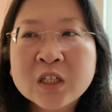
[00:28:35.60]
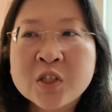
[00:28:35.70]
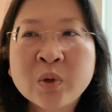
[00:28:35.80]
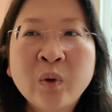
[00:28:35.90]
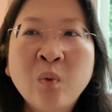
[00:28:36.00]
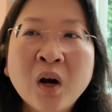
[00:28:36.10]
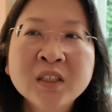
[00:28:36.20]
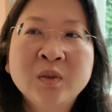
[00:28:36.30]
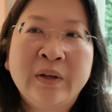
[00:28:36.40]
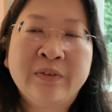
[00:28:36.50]
So I
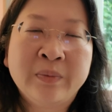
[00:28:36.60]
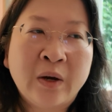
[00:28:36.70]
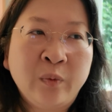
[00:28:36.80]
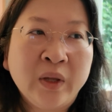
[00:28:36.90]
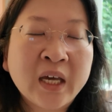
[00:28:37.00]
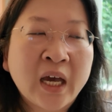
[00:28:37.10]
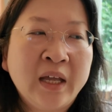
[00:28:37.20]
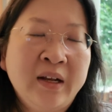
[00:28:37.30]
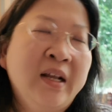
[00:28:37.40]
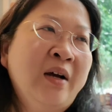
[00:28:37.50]
walked away from that
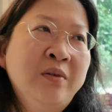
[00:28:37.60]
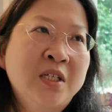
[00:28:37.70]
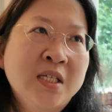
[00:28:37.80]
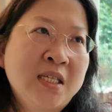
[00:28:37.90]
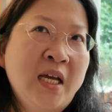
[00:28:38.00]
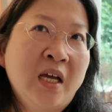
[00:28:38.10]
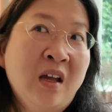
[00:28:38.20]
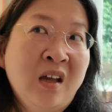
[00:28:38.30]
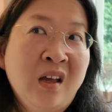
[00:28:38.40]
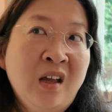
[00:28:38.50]
weekend and I was just
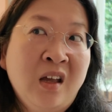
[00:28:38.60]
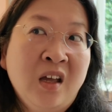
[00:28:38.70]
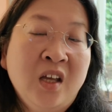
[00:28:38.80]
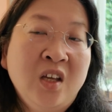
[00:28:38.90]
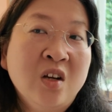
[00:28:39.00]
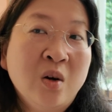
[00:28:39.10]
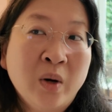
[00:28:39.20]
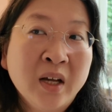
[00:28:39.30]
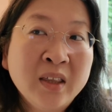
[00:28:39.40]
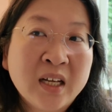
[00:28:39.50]
like, you know
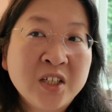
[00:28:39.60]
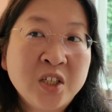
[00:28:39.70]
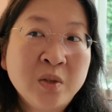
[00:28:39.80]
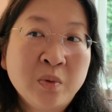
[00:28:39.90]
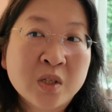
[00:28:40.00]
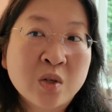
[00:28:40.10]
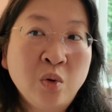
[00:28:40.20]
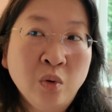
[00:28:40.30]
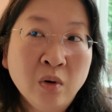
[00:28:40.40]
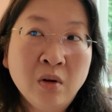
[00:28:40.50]
what? That shit was
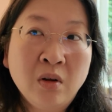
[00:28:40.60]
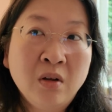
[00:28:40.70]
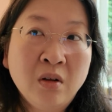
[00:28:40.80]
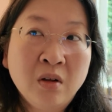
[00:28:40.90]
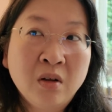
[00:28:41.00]
cool.